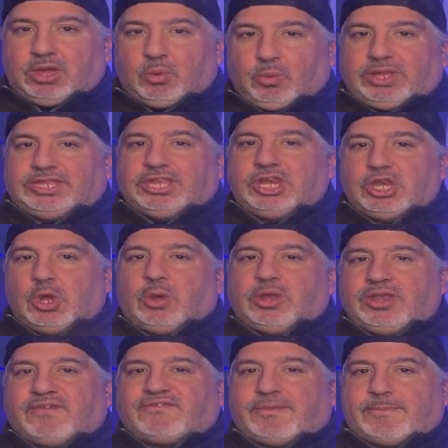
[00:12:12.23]
We didn't know
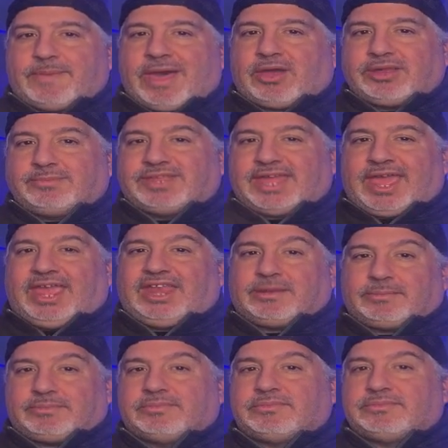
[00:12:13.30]
enough about him to hate
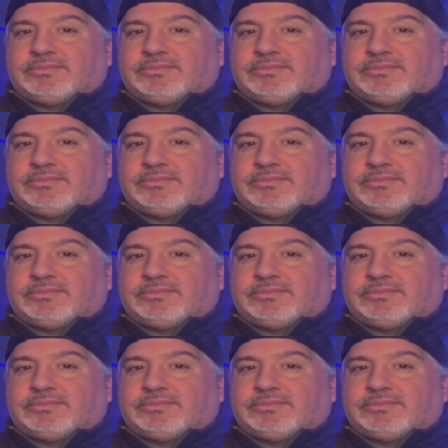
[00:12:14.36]
him.